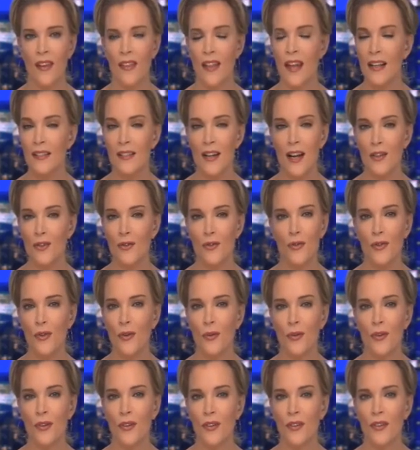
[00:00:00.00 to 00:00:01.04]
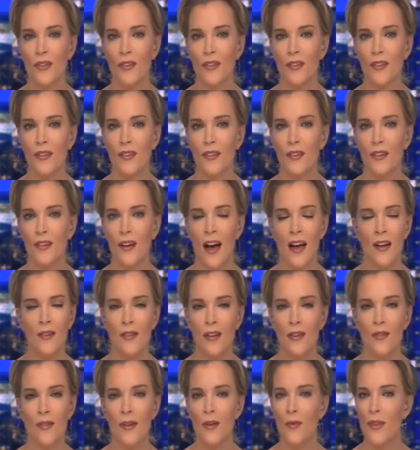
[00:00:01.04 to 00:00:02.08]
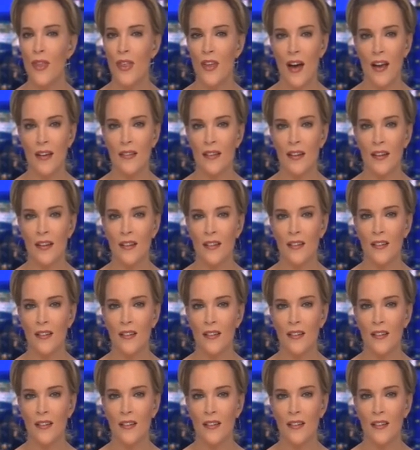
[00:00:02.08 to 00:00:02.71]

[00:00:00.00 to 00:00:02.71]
That's not true. I don't agree with that.